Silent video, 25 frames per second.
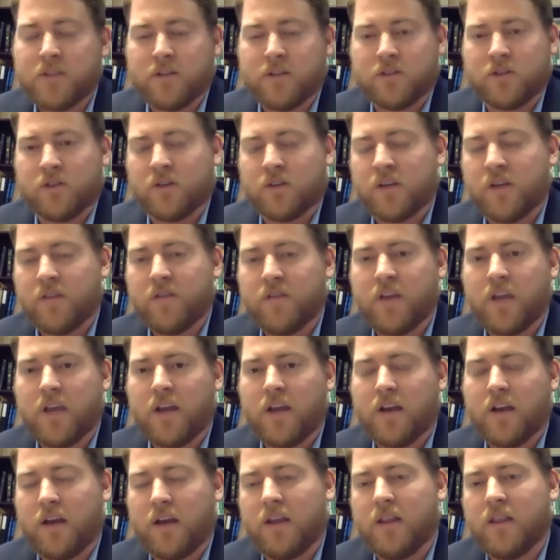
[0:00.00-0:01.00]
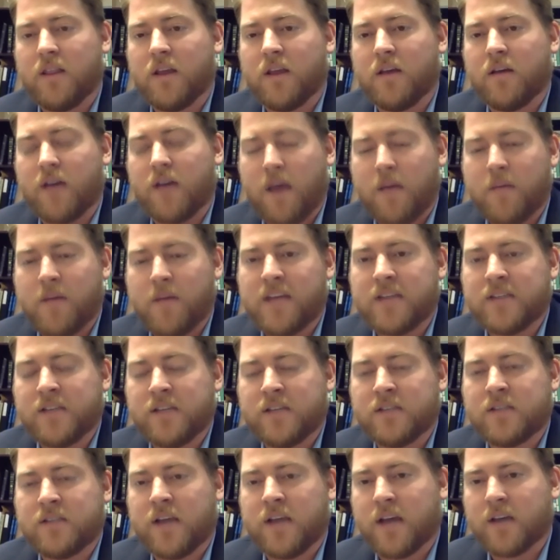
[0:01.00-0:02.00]
the certificate in the
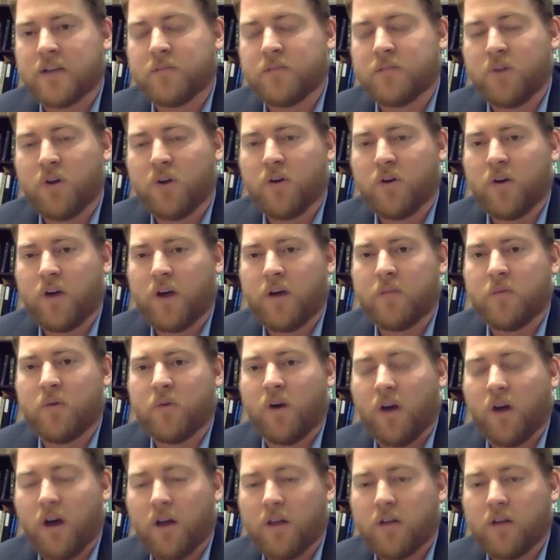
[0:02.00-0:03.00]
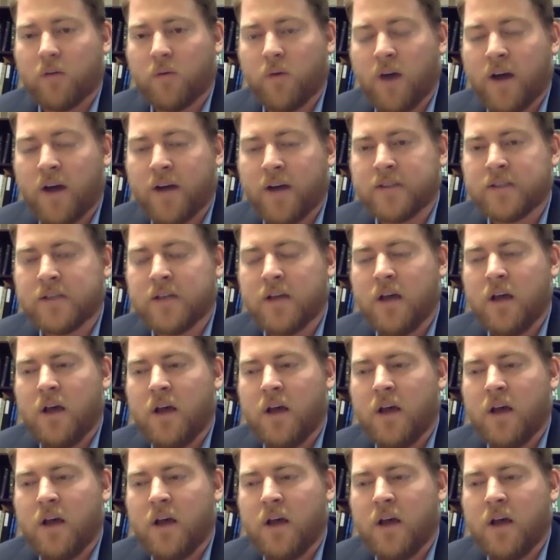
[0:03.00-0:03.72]
MACCS program or otherwise,